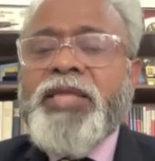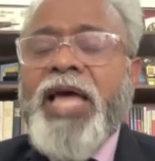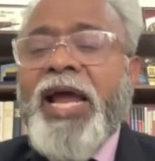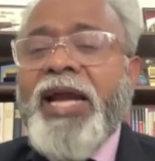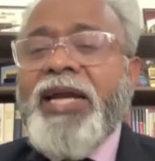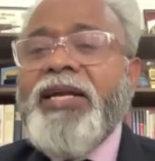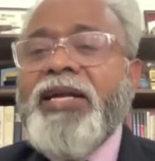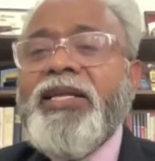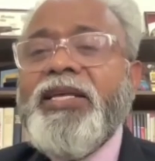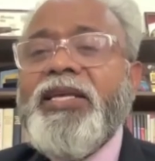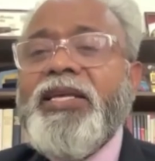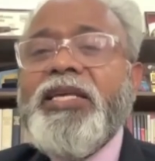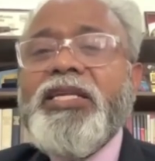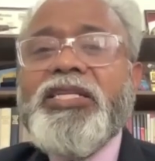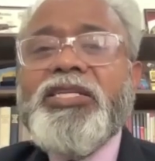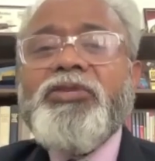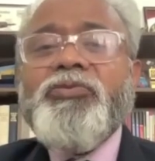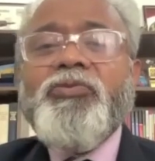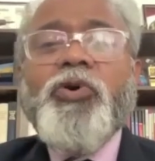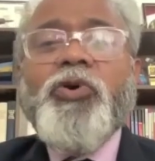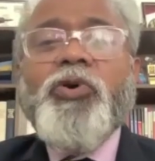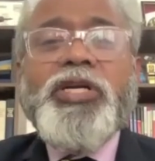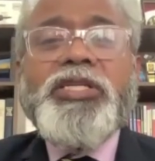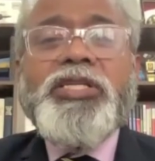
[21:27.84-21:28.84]
That
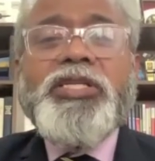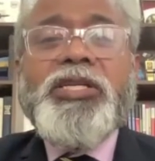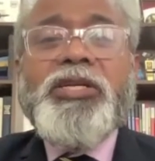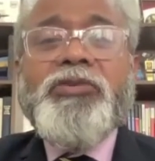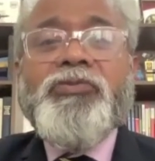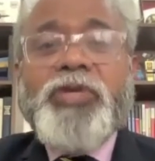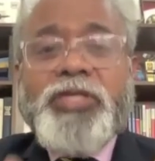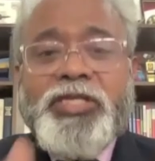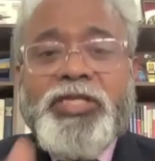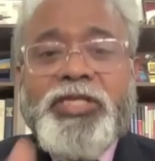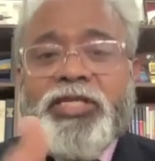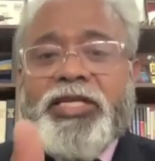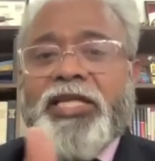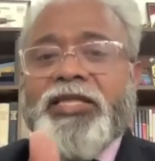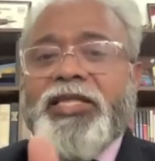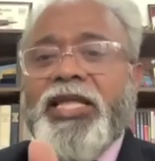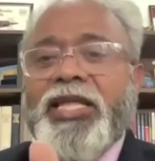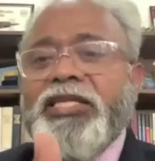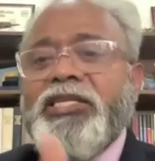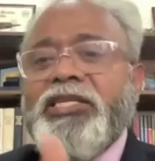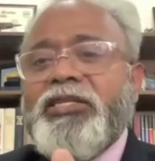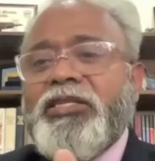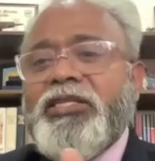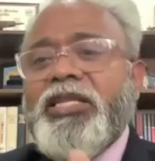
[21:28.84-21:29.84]
is what is investing. And
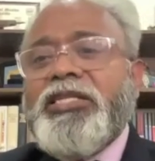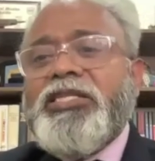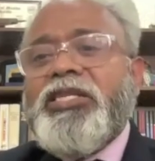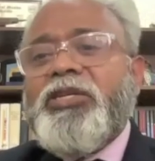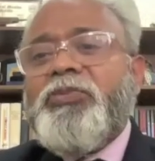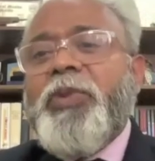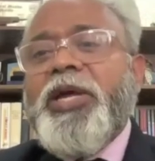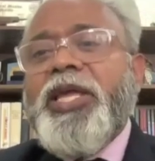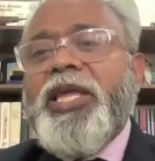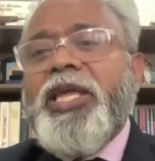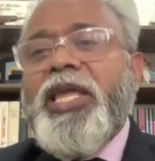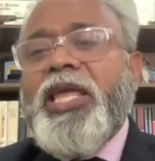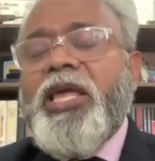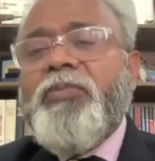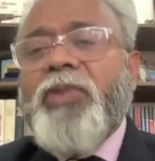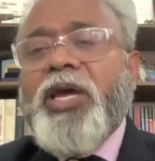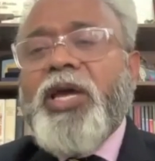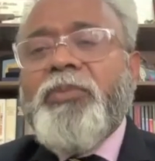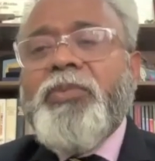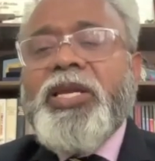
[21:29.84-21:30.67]
that's that's my aim.